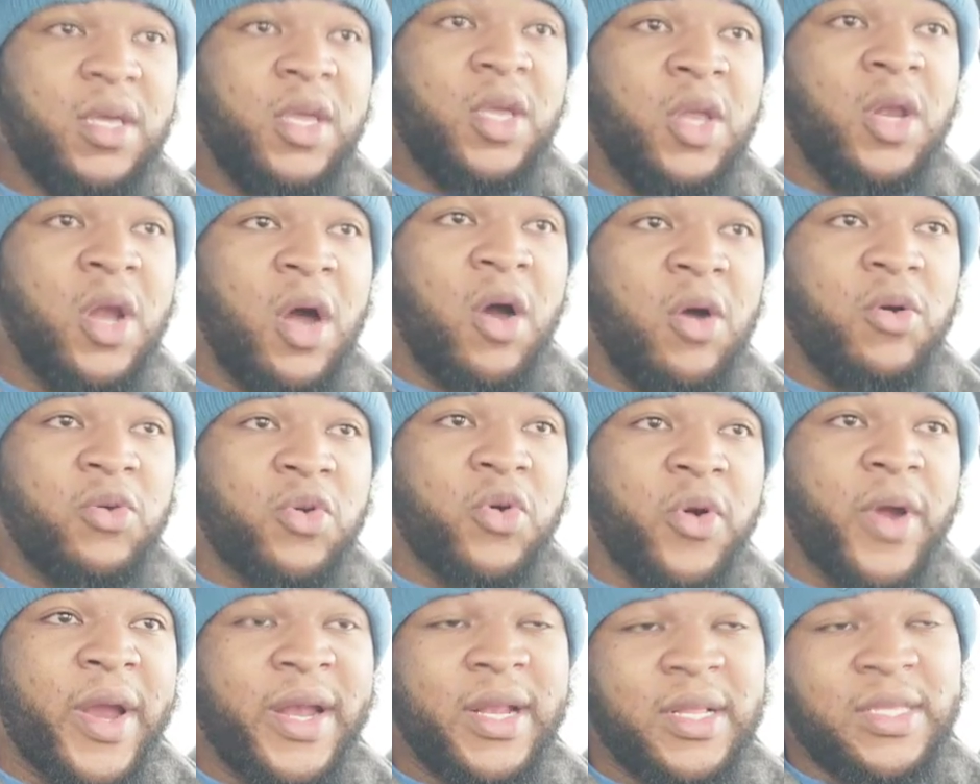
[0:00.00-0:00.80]
you know,
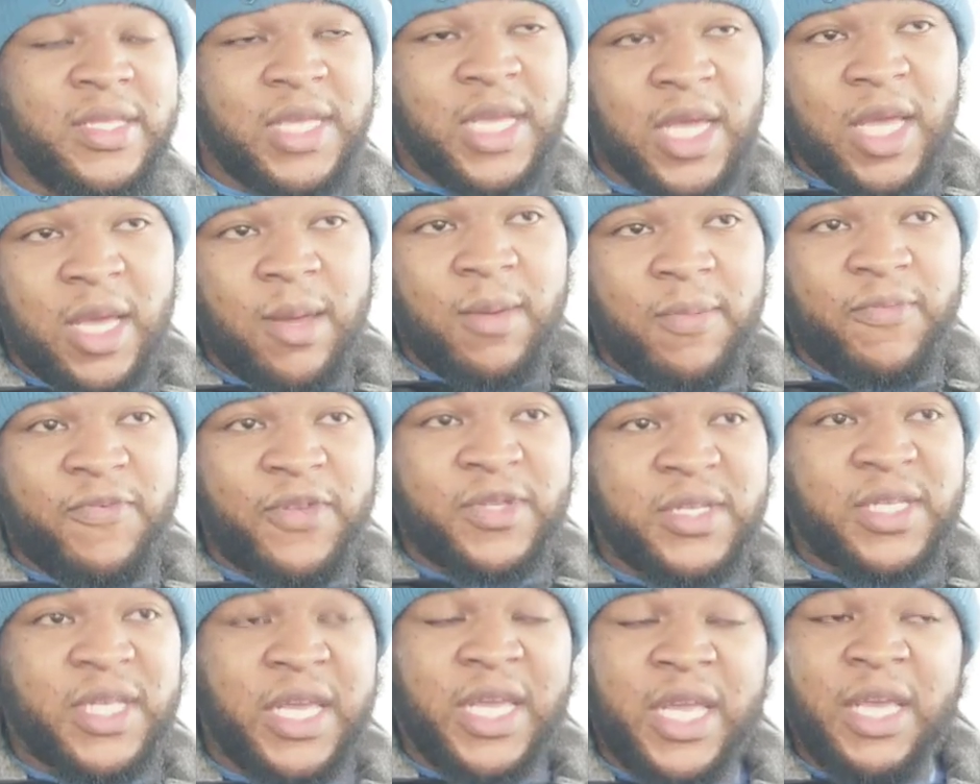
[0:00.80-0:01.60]
credit to him
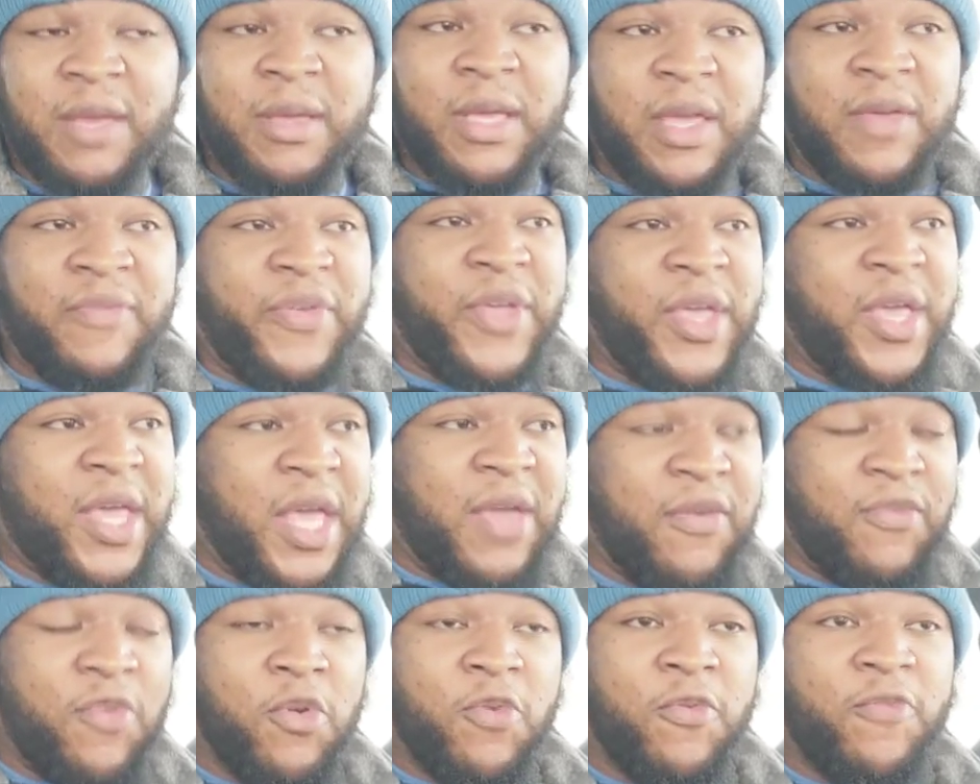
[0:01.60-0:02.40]
for he, if he
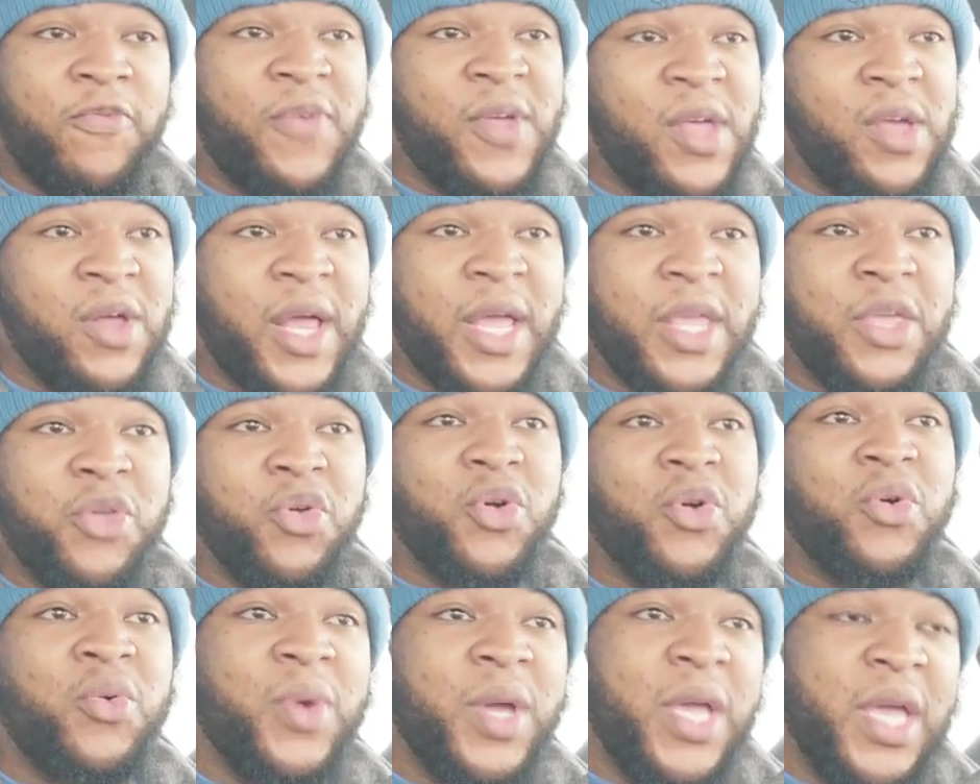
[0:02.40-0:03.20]
if you feel like
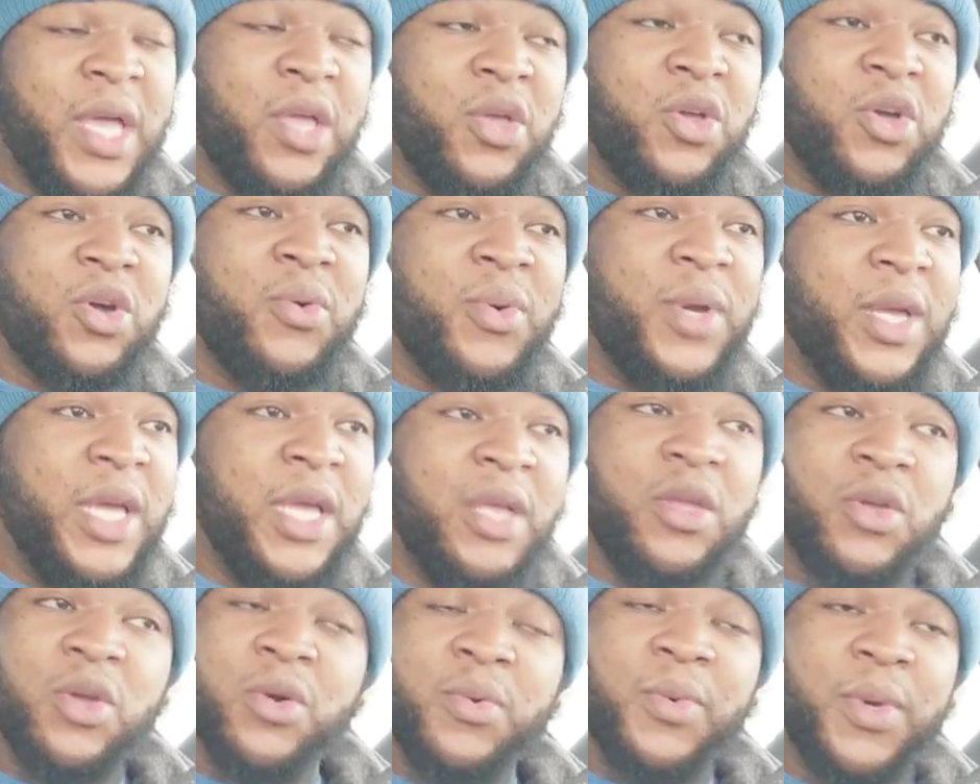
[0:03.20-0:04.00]
you can win, you can
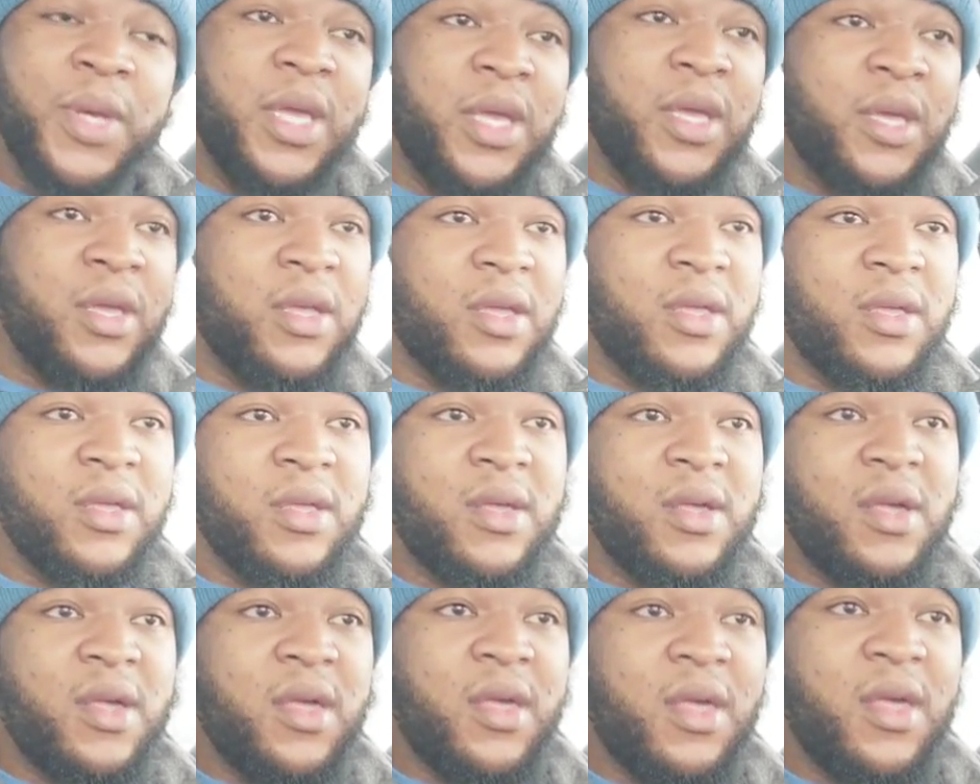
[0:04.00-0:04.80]
win, you can
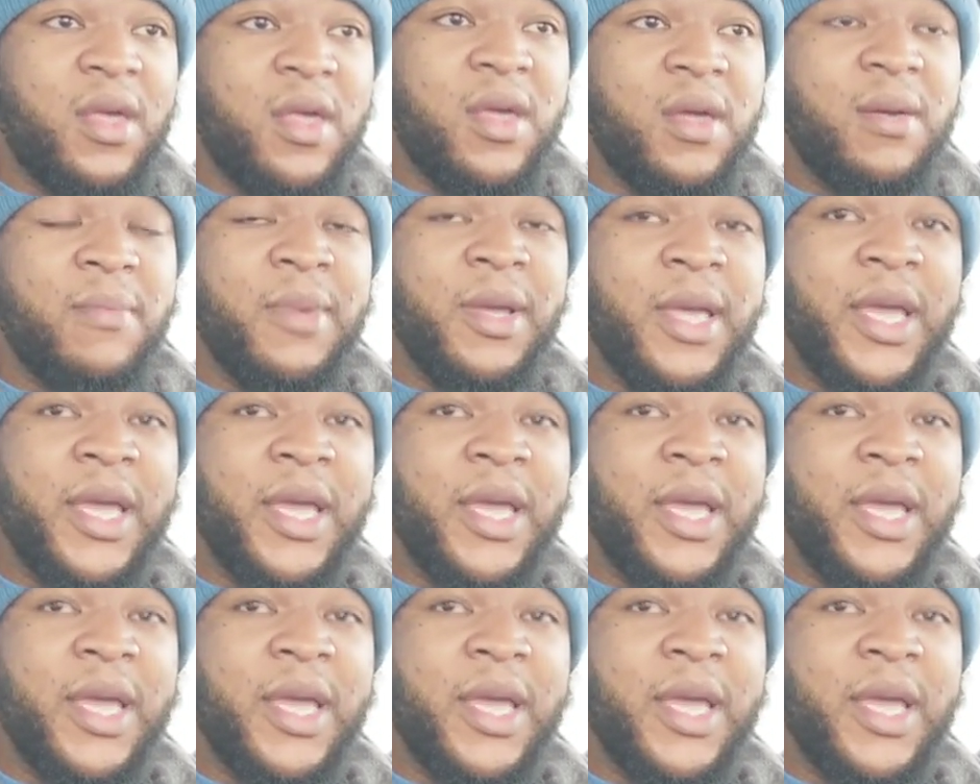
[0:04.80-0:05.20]
win.